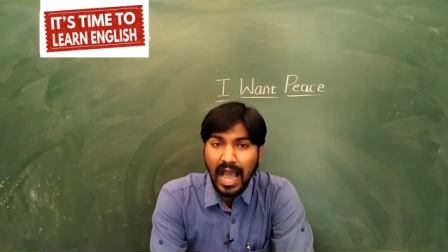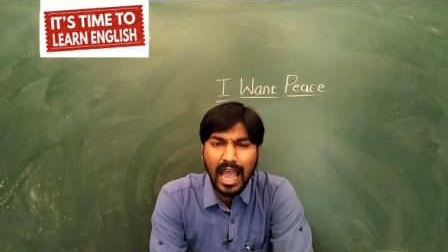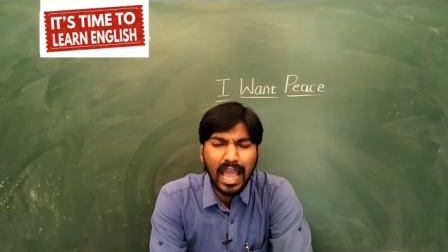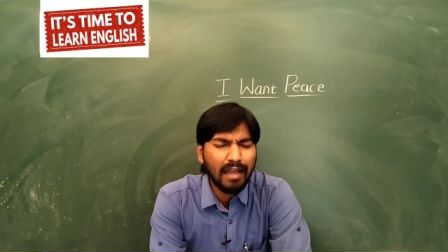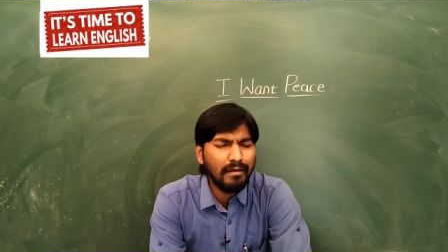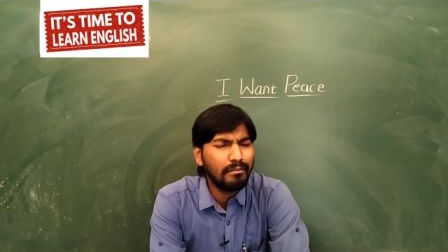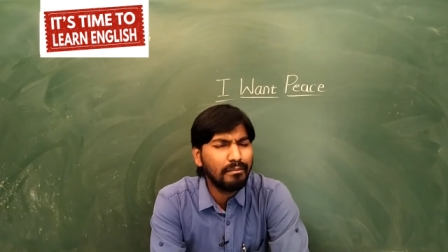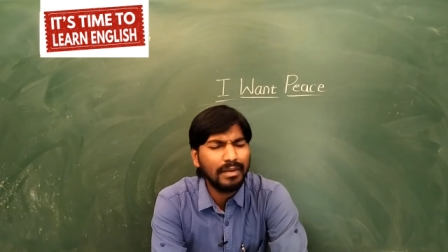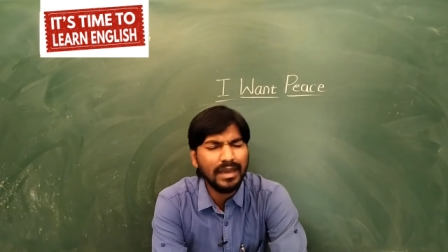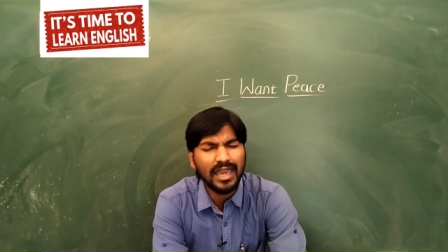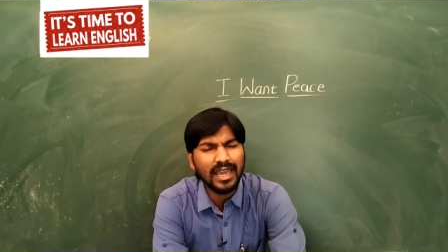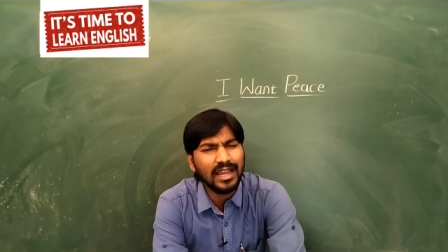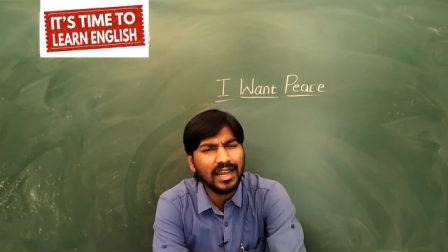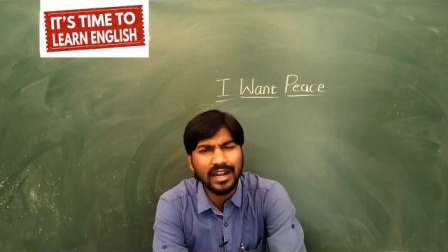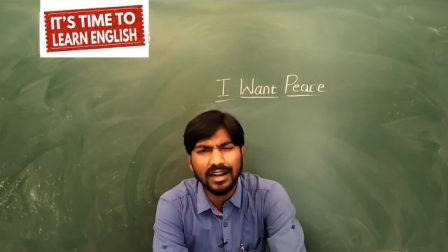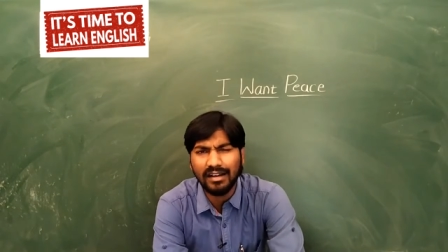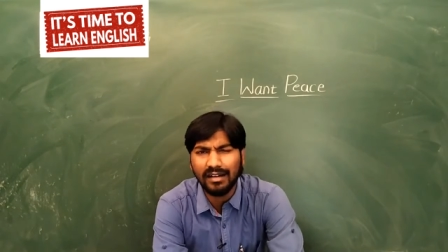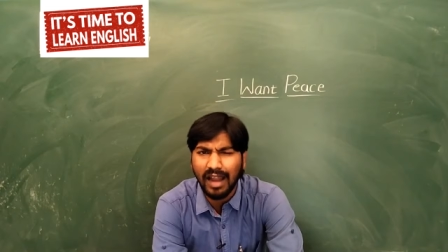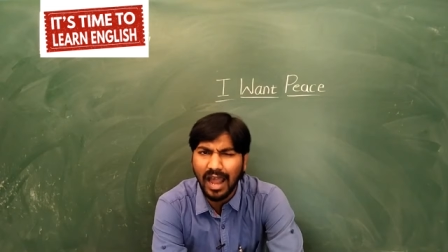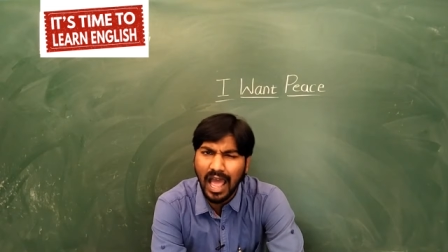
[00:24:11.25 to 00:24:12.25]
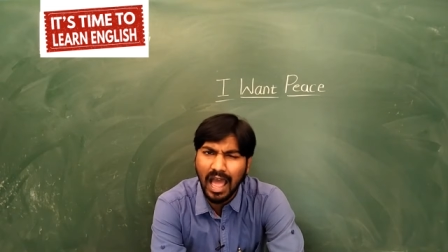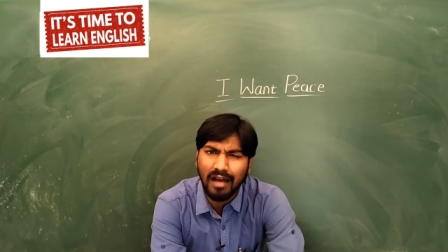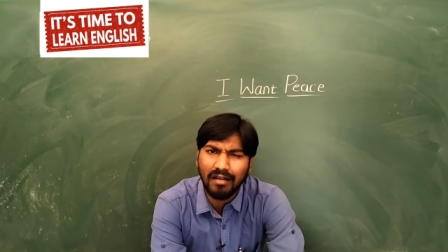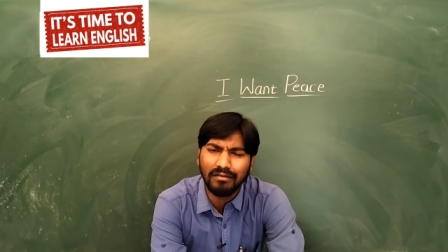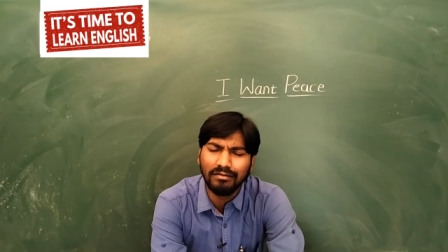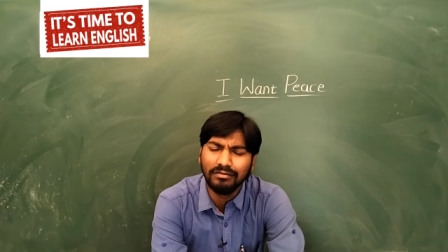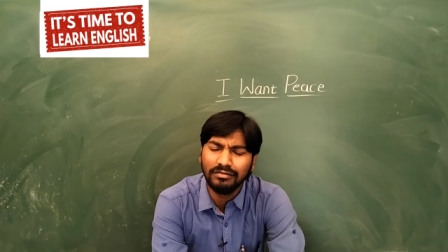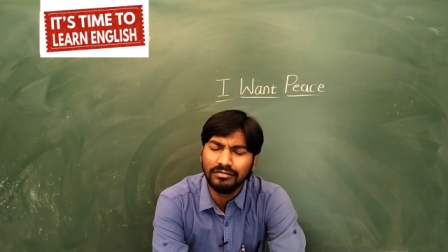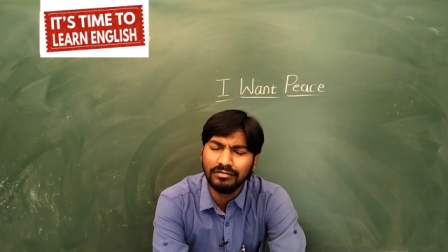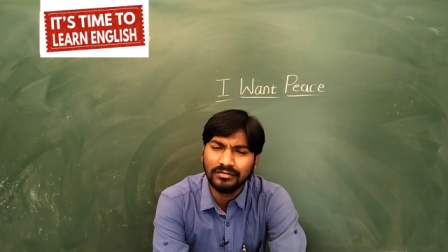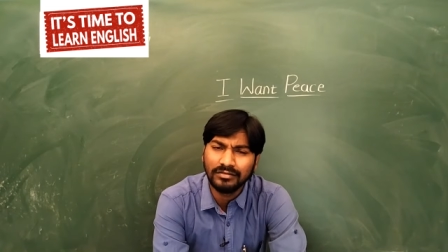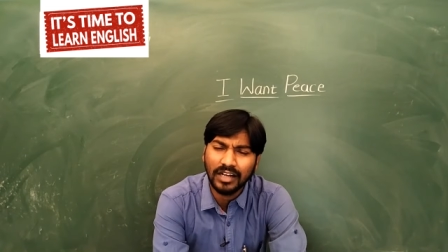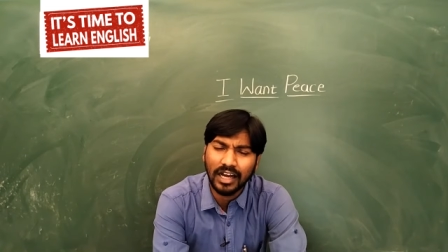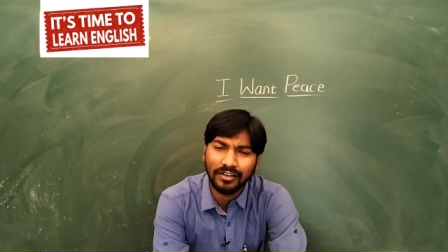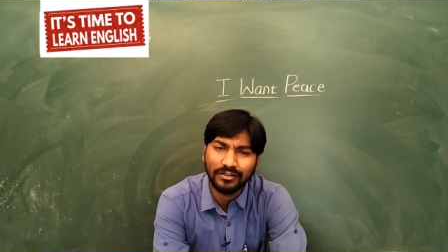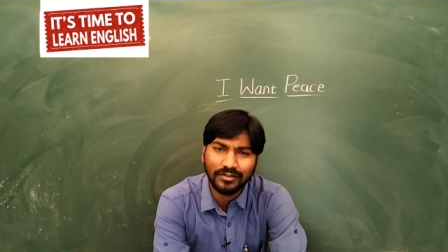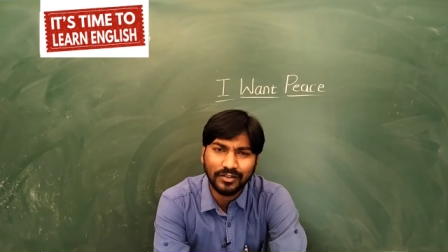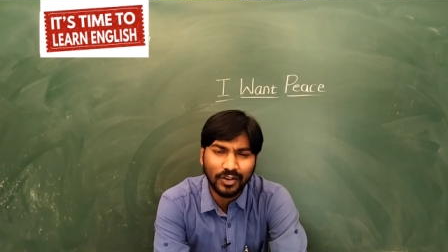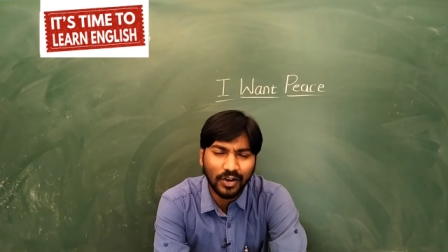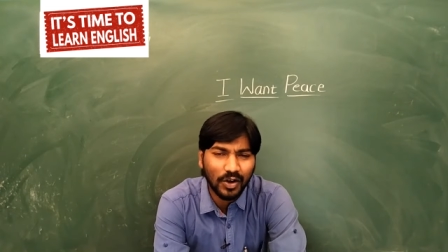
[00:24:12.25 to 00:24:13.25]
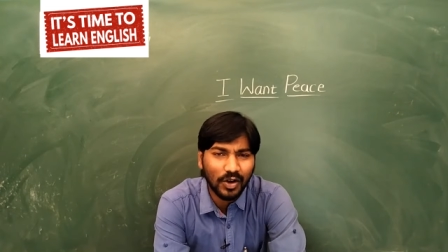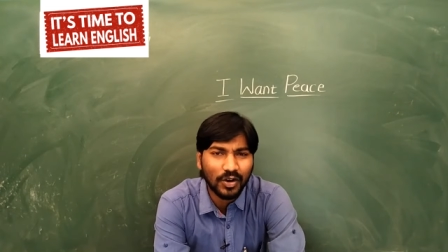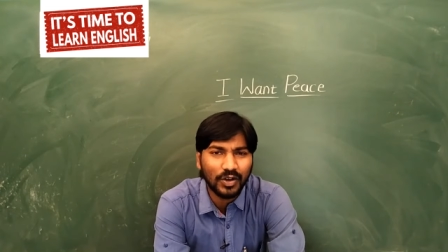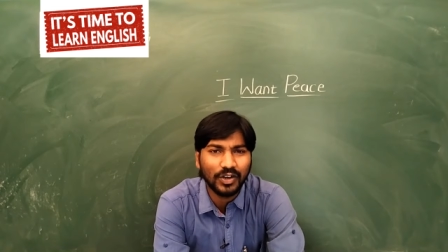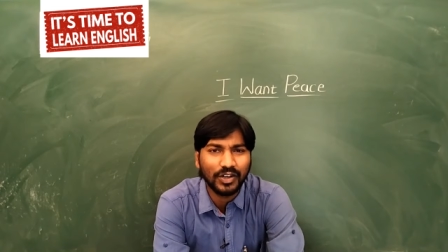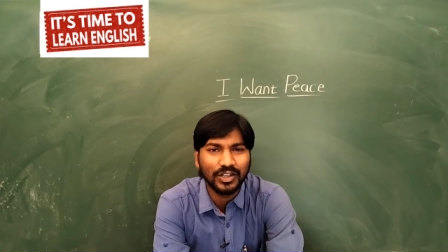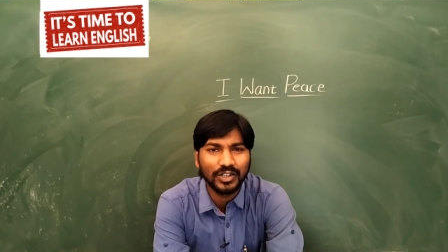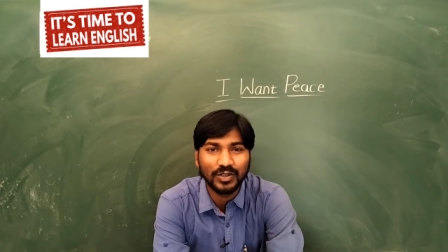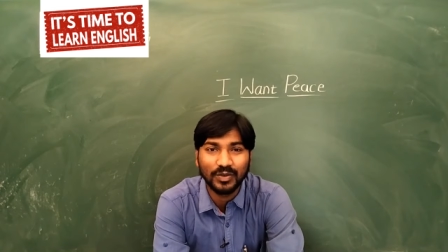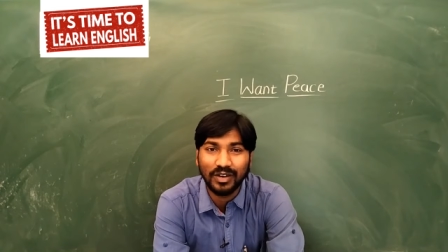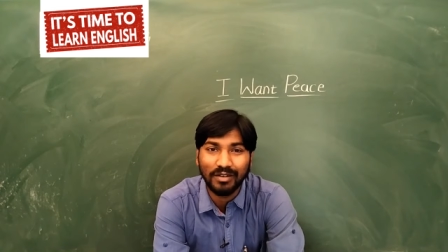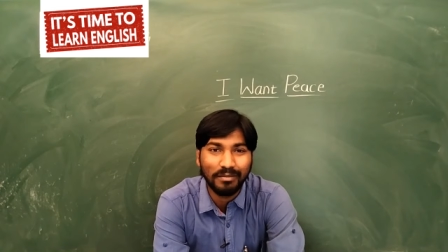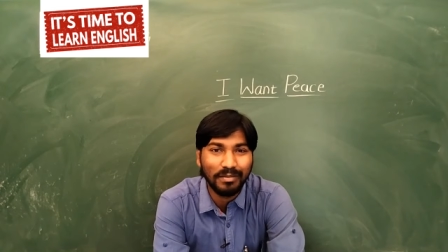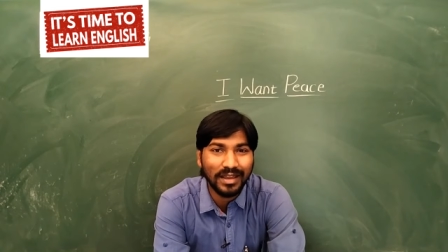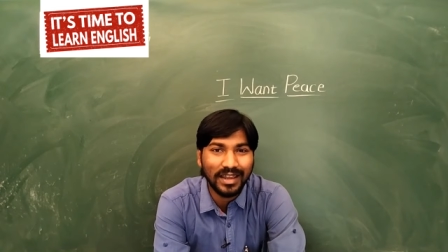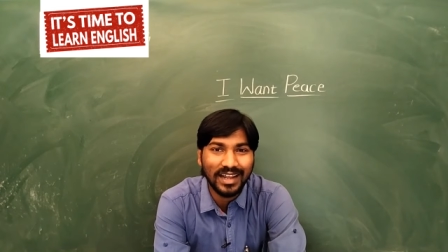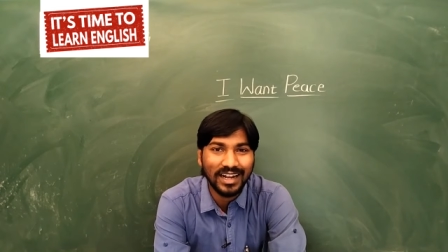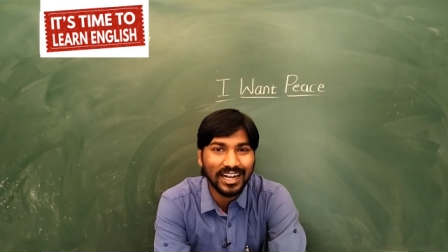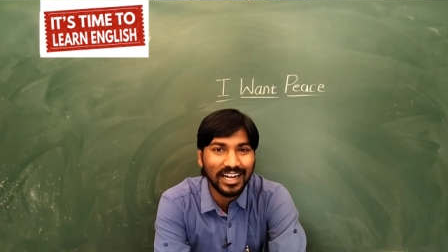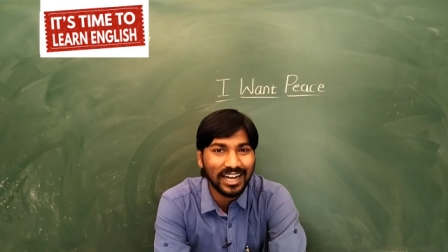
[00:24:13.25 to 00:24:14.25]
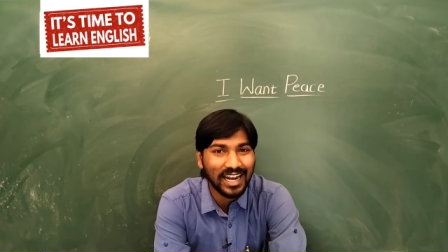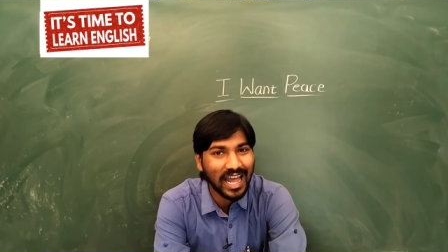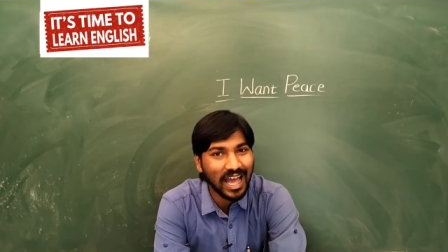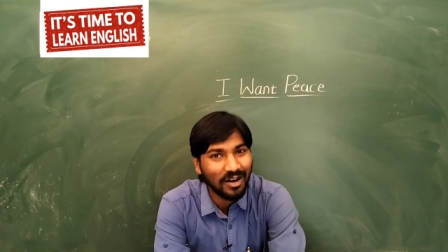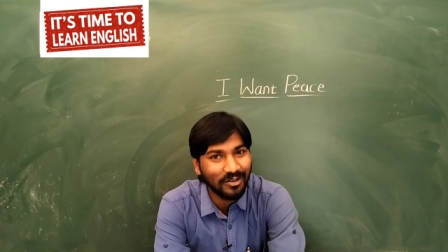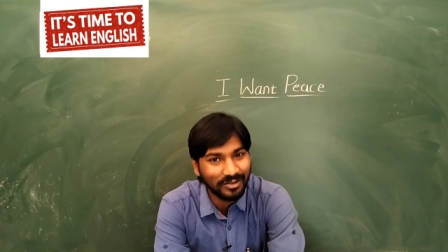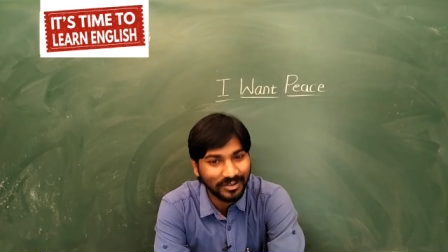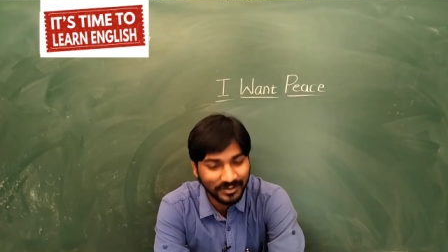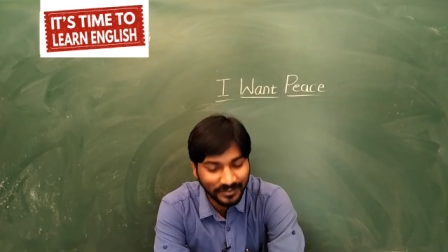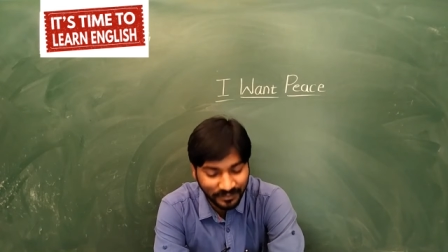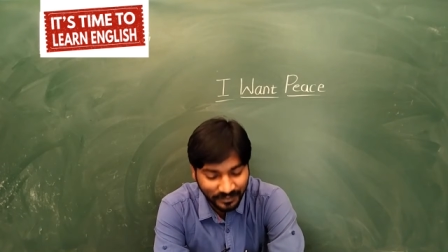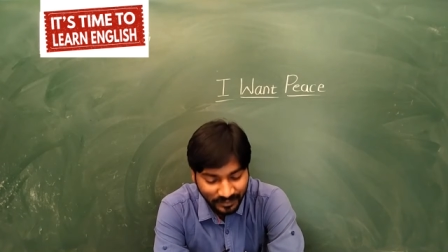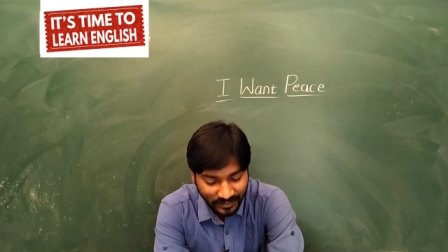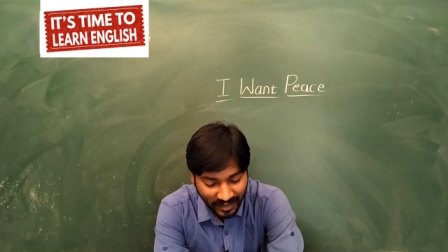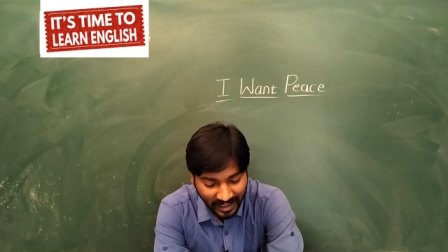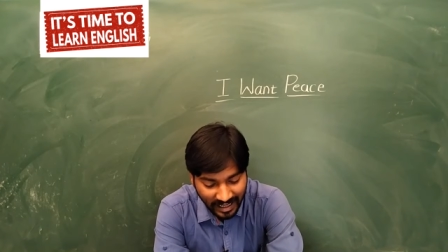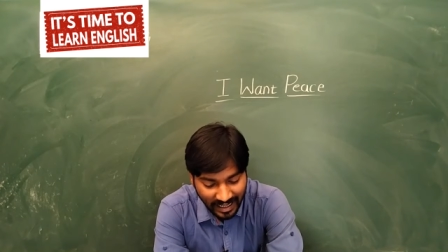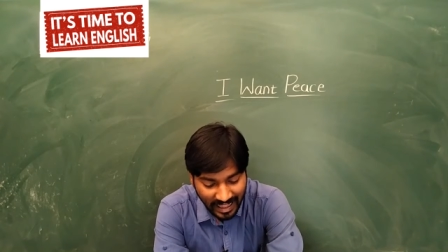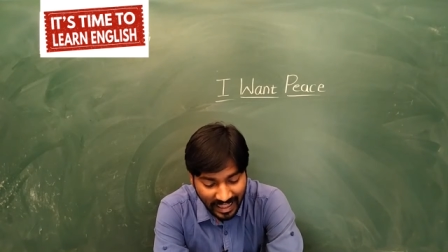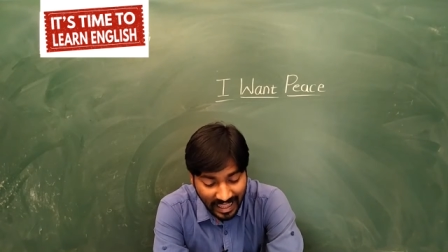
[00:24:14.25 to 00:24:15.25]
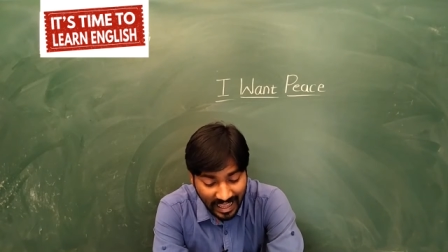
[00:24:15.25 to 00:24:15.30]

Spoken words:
I am big and round. Of course you are big and round.